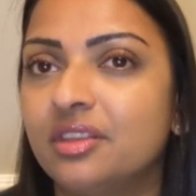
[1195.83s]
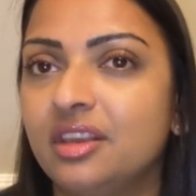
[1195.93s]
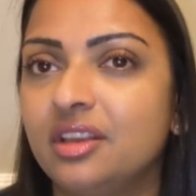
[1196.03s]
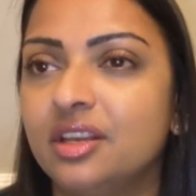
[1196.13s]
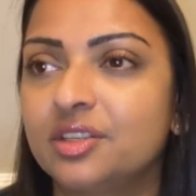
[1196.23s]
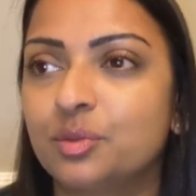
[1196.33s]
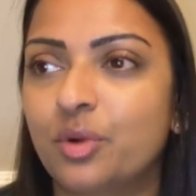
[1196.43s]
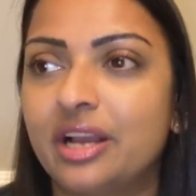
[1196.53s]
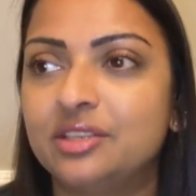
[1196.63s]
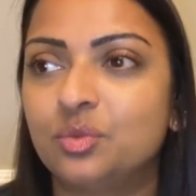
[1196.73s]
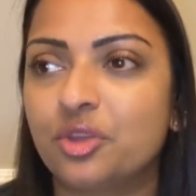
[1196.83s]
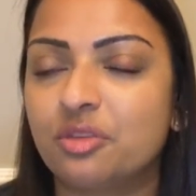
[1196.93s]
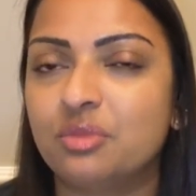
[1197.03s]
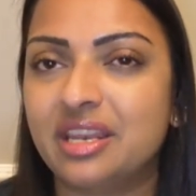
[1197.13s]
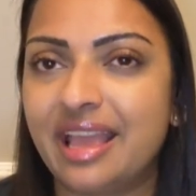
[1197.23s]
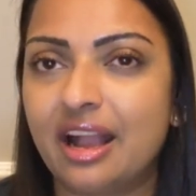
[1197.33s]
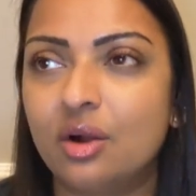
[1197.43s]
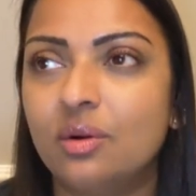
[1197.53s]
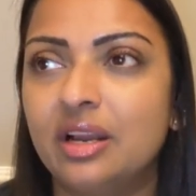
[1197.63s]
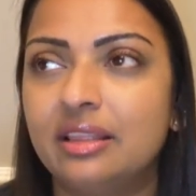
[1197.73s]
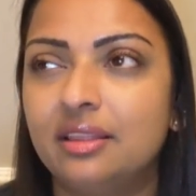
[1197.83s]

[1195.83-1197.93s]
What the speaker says: the surprise with me now.